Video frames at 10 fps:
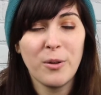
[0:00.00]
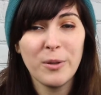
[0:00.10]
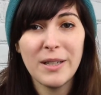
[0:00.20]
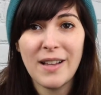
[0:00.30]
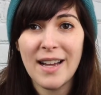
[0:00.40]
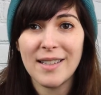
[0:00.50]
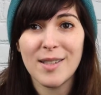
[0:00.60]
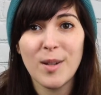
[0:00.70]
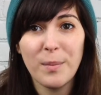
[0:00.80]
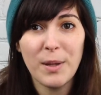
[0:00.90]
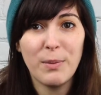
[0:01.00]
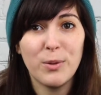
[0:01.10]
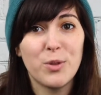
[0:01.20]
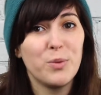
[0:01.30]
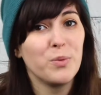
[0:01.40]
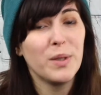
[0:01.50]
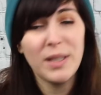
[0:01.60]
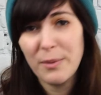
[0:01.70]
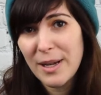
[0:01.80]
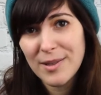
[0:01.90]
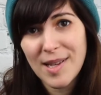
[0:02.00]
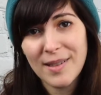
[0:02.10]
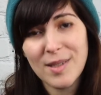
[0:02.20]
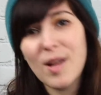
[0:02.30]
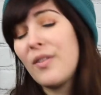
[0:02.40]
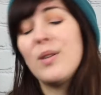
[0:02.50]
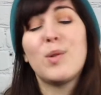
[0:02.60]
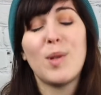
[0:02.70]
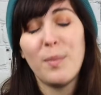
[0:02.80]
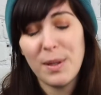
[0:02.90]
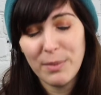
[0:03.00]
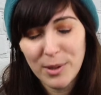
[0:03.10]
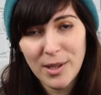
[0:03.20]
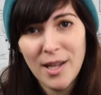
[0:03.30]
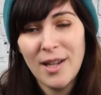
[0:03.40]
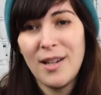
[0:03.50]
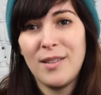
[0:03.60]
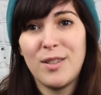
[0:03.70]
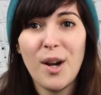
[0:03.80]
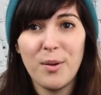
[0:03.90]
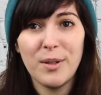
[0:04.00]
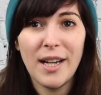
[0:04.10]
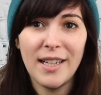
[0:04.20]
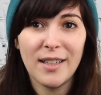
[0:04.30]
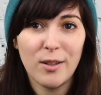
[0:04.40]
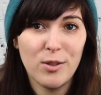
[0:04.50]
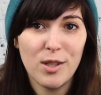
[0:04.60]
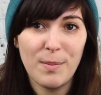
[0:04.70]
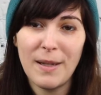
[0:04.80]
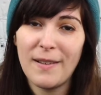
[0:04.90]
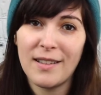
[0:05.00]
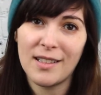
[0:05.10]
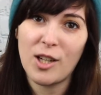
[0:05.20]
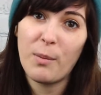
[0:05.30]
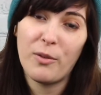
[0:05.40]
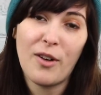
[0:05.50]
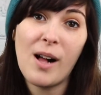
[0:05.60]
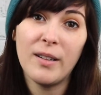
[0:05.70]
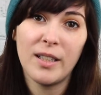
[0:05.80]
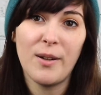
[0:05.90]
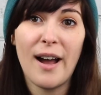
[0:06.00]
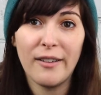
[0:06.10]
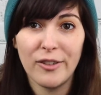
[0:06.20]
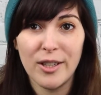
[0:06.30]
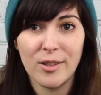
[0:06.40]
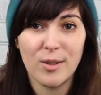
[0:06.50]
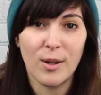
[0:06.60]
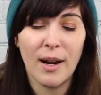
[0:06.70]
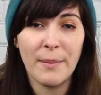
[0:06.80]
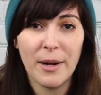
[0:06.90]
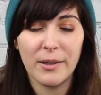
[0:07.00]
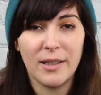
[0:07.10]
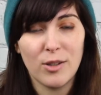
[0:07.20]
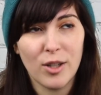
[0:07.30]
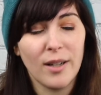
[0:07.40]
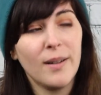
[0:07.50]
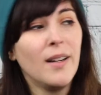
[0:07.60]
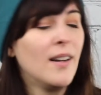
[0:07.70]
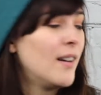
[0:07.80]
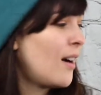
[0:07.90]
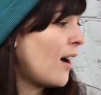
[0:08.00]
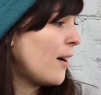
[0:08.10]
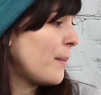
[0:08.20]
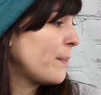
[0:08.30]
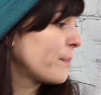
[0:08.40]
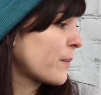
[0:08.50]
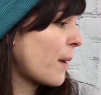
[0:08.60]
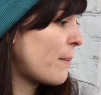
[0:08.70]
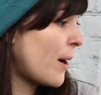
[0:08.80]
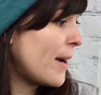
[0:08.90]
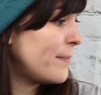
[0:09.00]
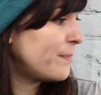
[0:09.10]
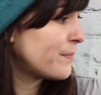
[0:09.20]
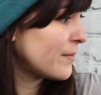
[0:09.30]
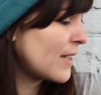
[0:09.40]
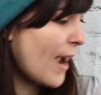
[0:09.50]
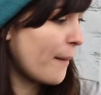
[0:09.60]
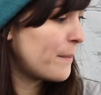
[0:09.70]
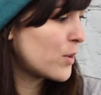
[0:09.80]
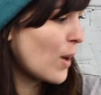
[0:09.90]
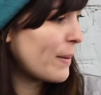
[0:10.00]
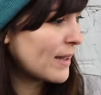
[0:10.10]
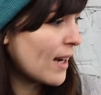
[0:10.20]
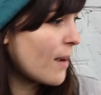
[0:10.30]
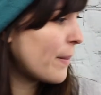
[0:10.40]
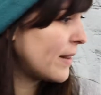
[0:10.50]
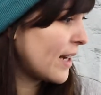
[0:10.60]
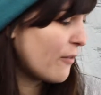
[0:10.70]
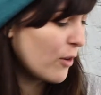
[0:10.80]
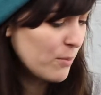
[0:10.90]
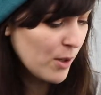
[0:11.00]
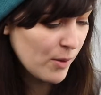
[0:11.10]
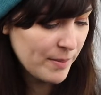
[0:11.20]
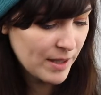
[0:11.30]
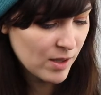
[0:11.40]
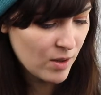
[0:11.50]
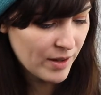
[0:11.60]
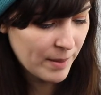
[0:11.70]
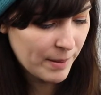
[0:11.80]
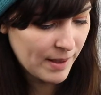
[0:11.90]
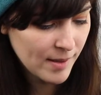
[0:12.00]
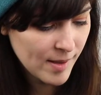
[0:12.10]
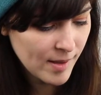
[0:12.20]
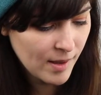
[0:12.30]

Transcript: realized. Some people do really well selling stuff and some people don't. And it could just be like the type of following you have for your store. I'm not really sure. Um, but yeah, so I picked that up and I have one more women's clothing piece,